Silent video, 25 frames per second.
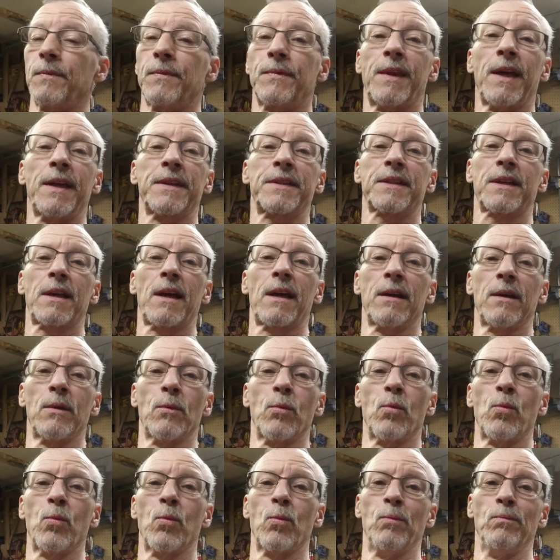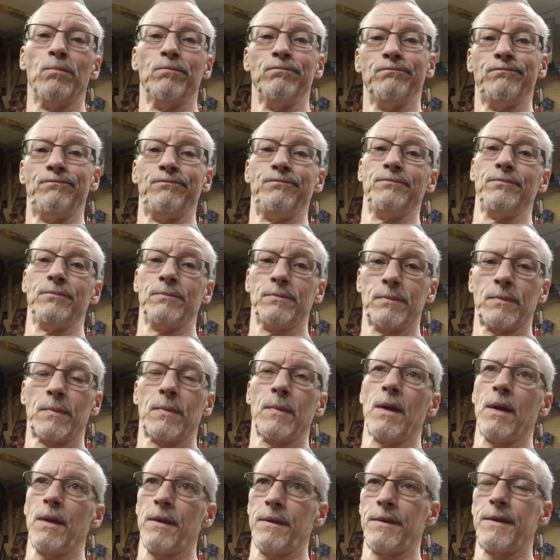that's kind of
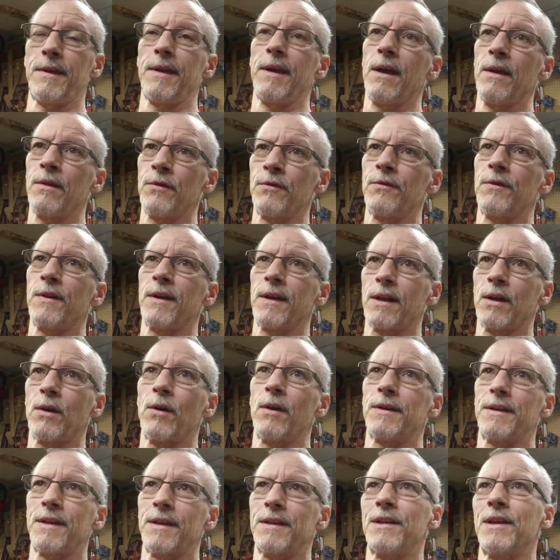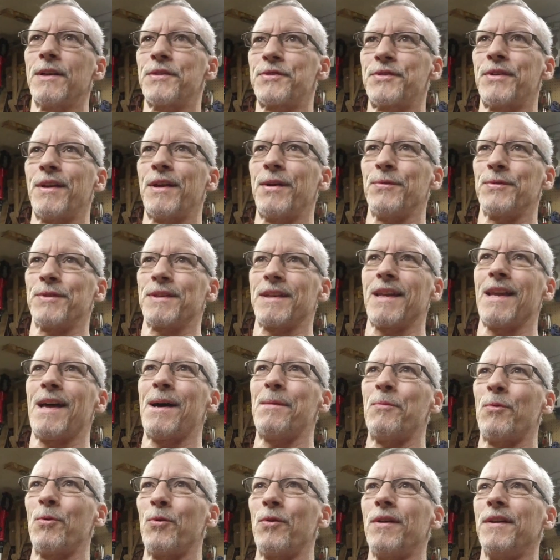the other video I did yesterday was a
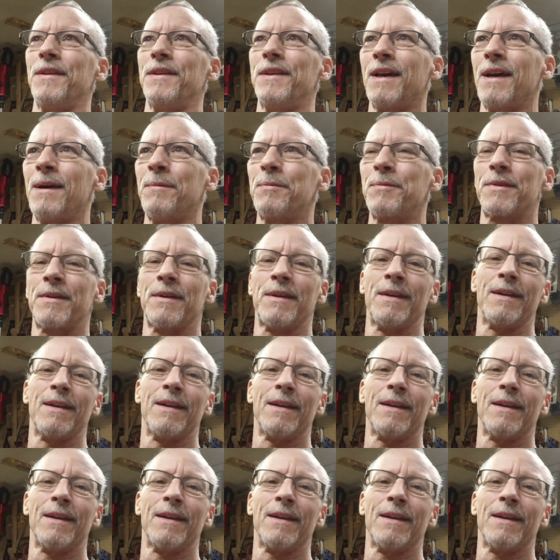lot more in depth,